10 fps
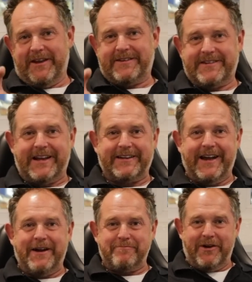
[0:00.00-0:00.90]
It's that
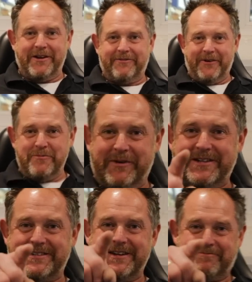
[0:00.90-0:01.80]
microphone,
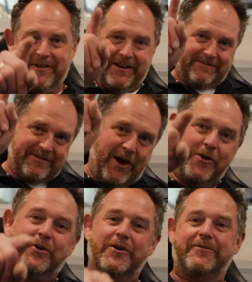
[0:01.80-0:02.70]
because
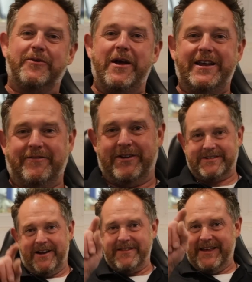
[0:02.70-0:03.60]

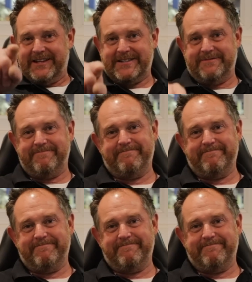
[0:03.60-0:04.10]
it's like this.